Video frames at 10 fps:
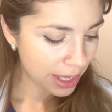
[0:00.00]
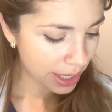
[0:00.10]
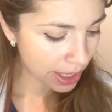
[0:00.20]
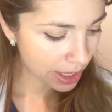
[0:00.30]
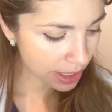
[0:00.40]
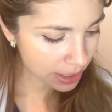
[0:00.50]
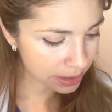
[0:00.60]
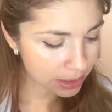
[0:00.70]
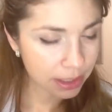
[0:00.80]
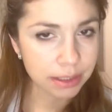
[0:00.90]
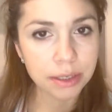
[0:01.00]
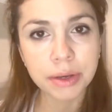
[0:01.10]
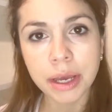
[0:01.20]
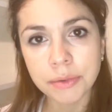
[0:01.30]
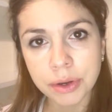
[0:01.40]
And let's go
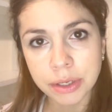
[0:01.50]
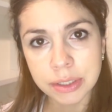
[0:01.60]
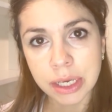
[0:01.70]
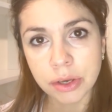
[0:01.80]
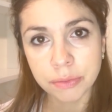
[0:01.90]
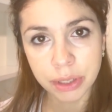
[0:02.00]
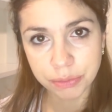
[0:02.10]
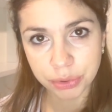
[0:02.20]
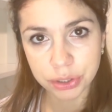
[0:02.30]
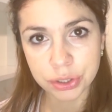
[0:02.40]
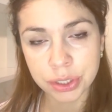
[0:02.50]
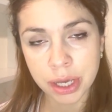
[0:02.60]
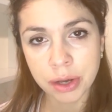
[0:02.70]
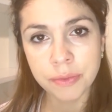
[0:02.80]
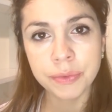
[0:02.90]
ahead. We're going to take your blood pressure
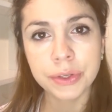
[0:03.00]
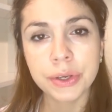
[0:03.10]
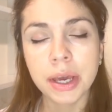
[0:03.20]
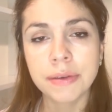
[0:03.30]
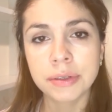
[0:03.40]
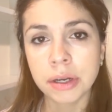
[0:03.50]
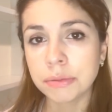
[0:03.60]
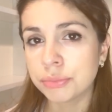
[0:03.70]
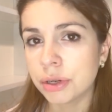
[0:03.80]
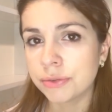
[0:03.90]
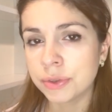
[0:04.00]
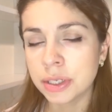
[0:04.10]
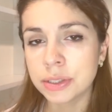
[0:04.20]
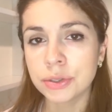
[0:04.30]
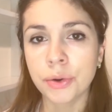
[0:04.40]
now. Do you have an arm
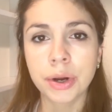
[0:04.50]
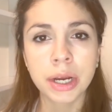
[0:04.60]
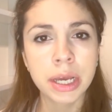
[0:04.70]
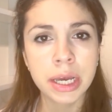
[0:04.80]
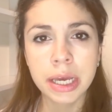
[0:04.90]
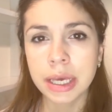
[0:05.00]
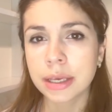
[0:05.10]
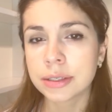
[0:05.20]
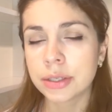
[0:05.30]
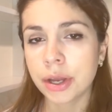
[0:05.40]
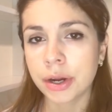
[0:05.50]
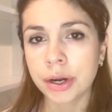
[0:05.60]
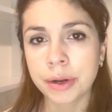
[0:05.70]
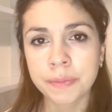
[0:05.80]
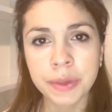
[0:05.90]
preference, or is
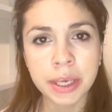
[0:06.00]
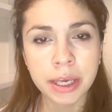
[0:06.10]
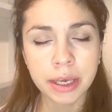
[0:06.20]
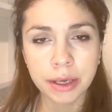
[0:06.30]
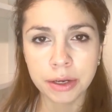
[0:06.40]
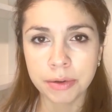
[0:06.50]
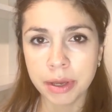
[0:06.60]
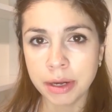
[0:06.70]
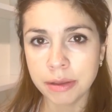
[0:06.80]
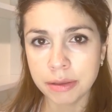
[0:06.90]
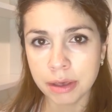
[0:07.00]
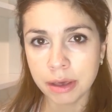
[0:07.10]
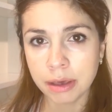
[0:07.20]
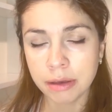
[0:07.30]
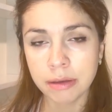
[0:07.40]
there,
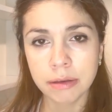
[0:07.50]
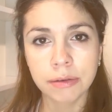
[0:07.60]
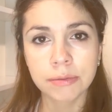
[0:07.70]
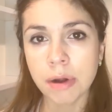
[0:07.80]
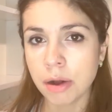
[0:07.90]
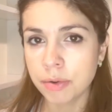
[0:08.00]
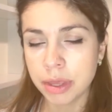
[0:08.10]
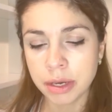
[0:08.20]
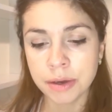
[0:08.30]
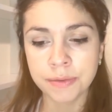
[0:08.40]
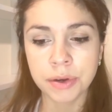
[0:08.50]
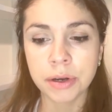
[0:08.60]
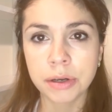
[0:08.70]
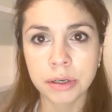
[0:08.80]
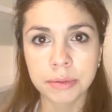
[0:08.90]
anything wrong with any of your
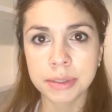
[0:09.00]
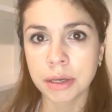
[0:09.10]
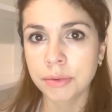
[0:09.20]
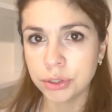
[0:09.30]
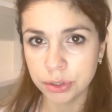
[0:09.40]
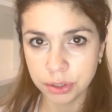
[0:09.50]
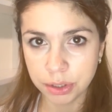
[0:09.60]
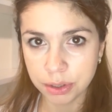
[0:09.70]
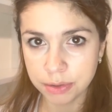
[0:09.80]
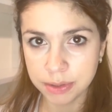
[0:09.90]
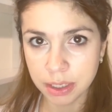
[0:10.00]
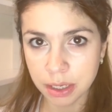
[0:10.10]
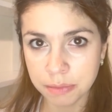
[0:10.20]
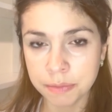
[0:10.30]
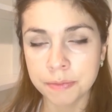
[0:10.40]
arms, like we shouldn't use
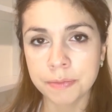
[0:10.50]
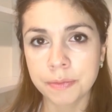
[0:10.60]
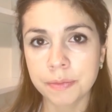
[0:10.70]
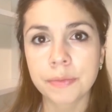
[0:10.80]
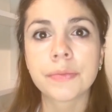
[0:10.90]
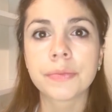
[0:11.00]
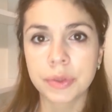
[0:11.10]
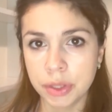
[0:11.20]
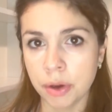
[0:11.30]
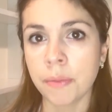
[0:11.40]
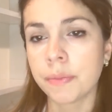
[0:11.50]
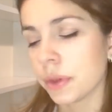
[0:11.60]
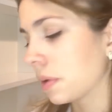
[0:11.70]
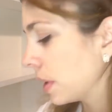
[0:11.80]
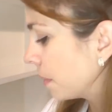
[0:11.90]
them? No.
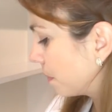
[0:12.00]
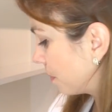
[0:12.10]
Okay.